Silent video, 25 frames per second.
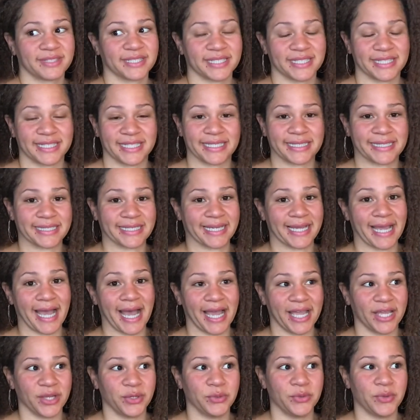that the
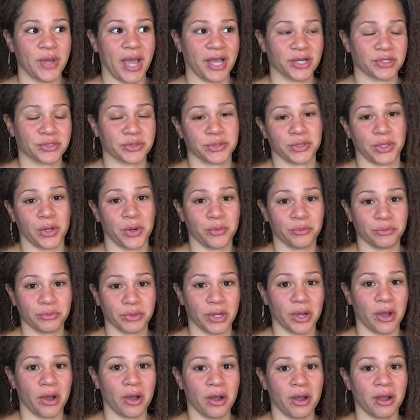guy who actually owned the
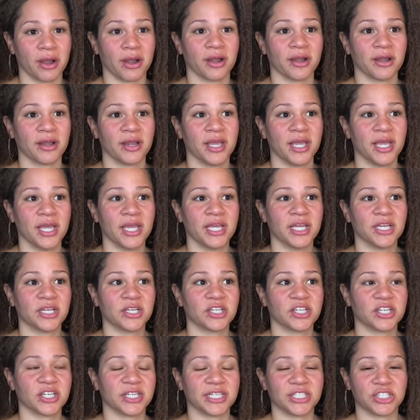car
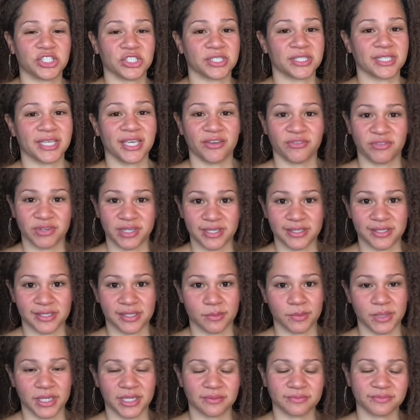could have just given it to
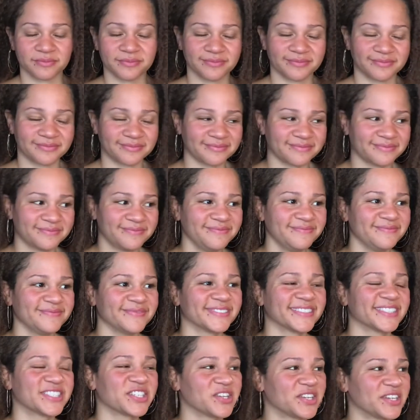me.
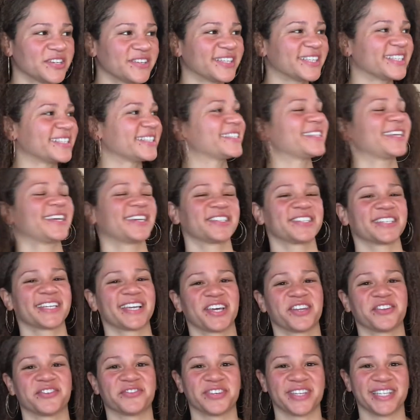So yeah, that's actually
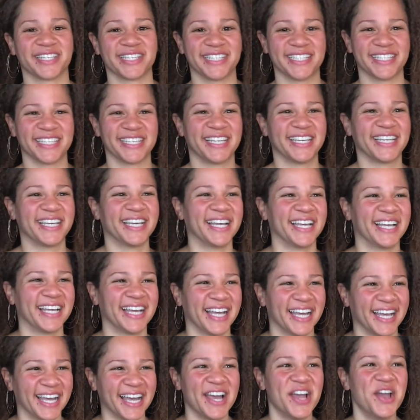kind of funny.
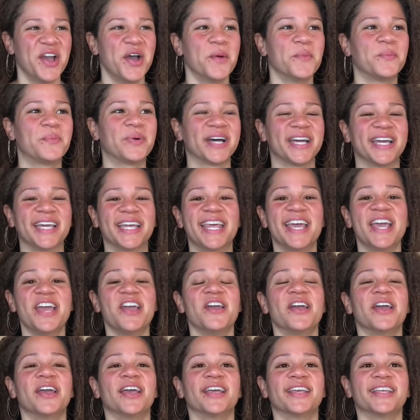But
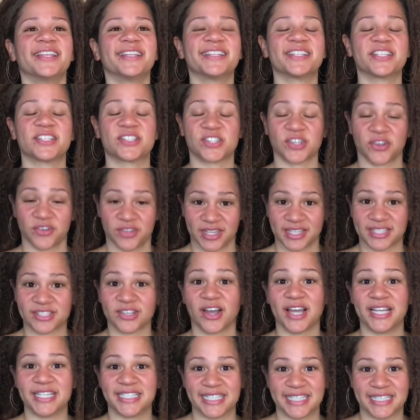so
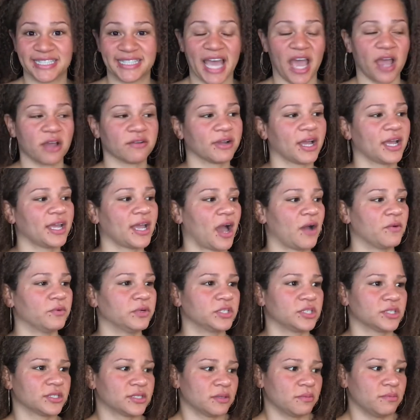I did that, right? I would
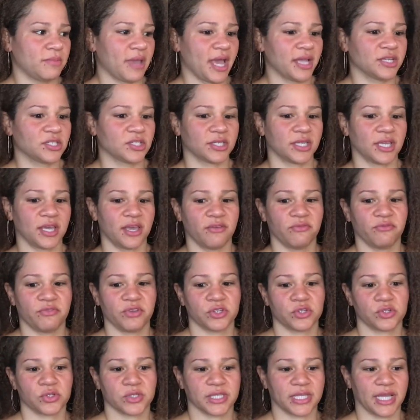just imagine it and
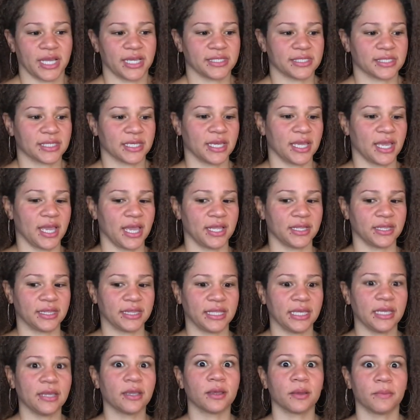visualize it and
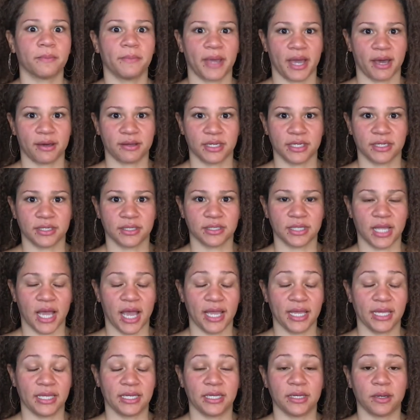think about it a
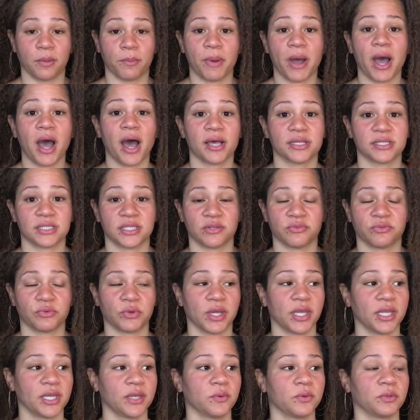lot, and in a positive way,
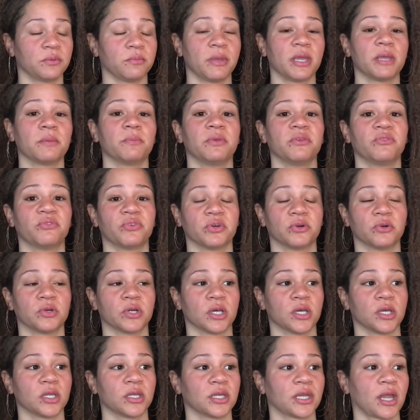and it would make me feel
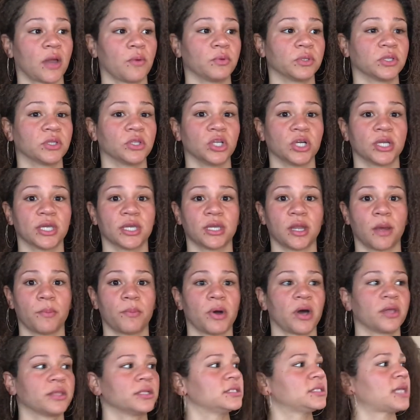good, and I would look it up
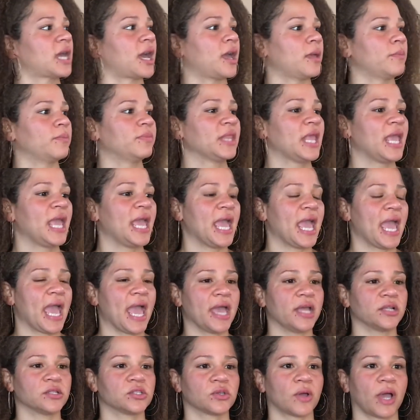all the time.
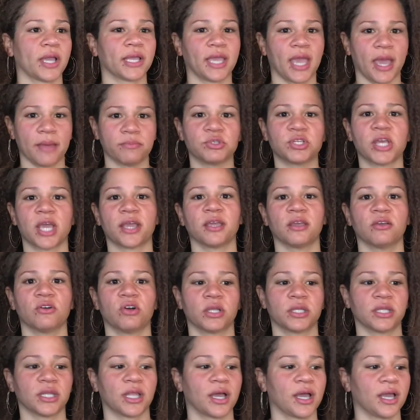And so I kept checking
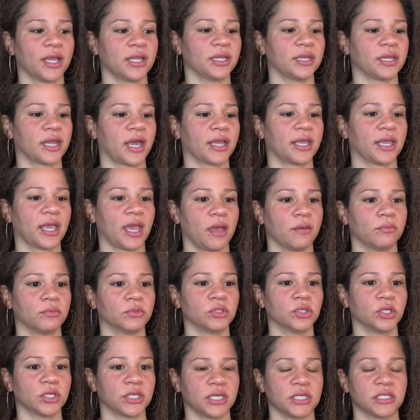online, and I kept
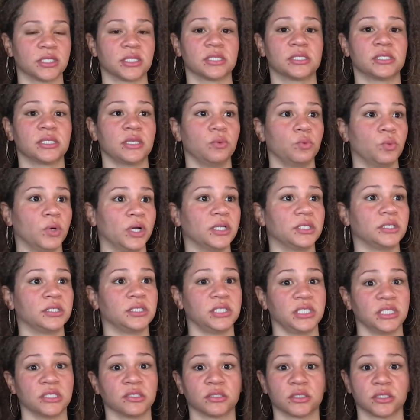looking to see what
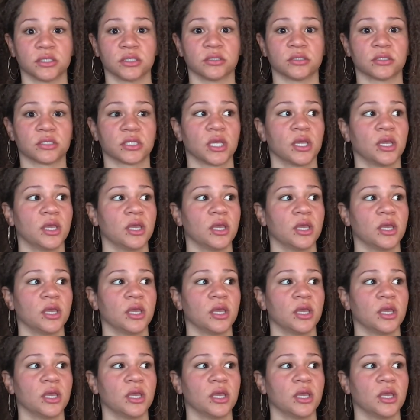dealers